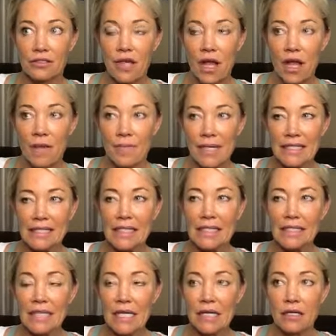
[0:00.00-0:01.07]

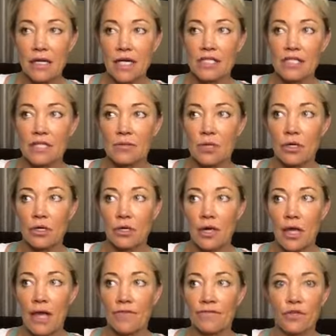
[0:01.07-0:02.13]
Existing customer
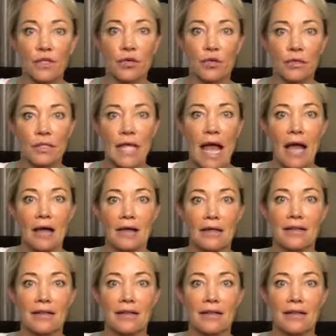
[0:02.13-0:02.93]
FU. Yeah.